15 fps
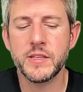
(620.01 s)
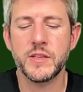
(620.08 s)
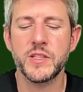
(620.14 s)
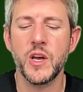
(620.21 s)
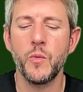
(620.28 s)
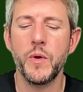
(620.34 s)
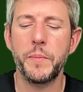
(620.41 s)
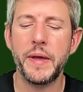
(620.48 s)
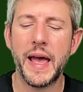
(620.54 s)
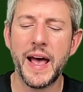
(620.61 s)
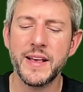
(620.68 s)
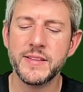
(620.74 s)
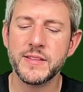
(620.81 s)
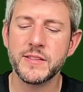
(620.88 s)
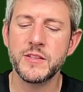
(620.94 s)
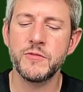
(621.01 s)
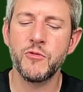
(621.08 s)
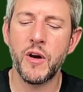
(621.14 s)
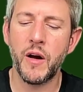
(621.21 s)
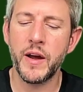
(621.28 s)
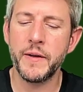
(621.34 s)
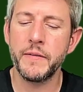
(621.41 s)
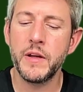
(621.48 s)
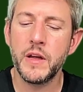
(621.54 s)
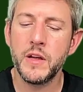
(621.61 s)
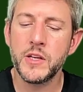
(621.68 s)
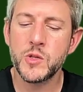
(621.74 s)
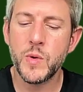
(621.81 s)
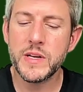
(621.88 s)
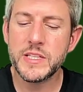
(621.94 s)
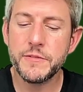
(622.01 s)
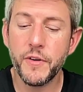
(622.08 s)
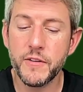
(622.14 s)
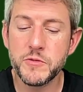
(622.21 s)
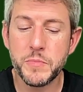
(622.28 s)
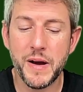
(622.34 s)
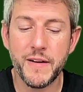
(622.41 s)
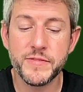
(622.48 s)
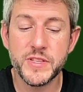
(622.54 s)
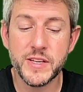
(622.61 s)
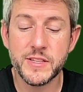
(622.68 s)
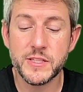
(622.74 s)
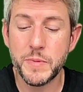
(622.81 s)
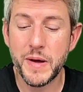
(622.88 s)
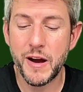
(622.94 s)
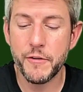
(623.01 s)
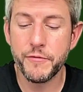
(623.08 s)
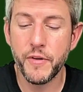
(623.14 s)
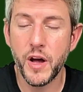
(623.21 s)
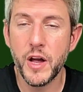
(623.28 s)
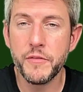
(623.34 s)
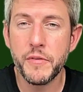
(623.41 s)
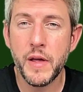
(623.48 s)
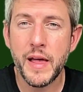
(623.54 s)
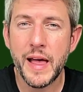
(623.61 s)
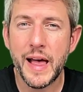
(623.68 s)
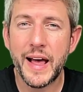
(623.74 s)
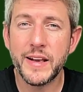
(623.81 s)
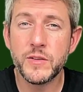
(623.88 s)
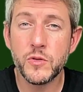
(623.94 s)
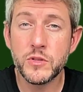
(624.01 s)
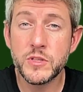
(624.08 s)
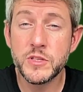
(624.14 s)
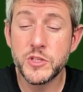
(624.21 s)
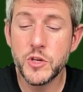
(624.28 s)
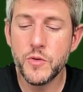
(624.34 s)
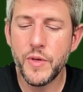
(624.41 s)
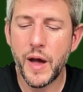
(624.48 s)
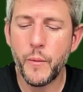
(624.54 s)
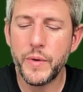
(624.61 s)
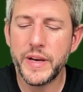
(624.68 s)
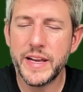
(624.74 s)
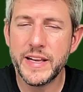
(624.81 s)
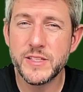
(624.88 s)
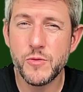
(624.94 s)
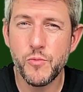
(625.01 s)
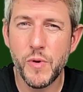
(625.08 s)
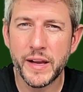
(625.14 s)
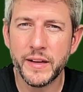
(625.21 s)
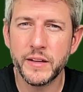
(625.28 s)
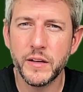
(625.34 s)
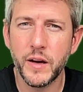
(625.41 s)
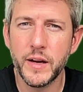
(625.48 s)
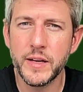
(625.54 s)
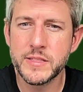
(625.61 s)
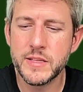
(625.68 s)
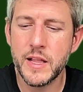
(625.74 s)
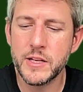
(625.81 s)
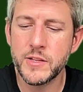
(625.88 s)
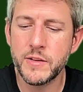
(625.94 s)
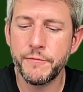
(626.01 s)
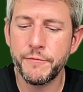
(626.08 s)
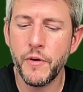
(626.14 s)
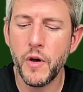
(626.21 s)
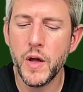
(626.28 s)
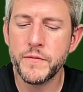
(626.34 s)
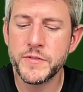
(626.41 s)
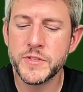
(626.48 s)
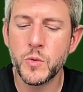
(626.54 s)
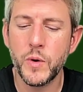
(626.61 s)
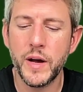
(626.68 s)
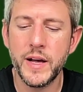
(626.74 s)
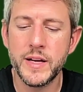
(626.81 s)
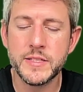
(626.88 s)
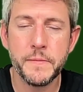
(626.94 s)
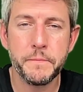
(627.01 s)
So we'd be asked to write 25 to the power of 6 to the power of 5, and to do that we need to recognise that 5 squared